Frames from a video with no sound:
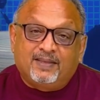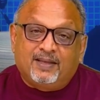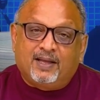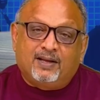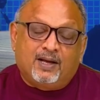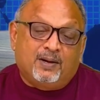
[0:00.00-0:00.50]

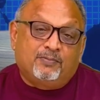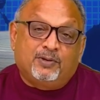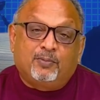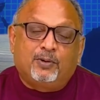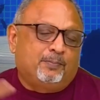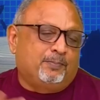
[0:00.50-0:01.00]

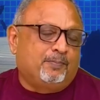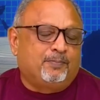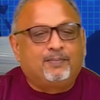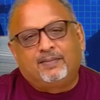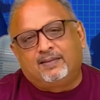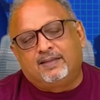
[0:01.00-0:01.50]
Uncomfortable.
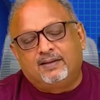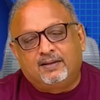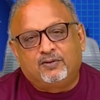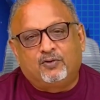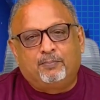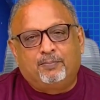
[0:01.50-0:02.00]

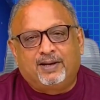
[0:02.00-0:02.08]
Trump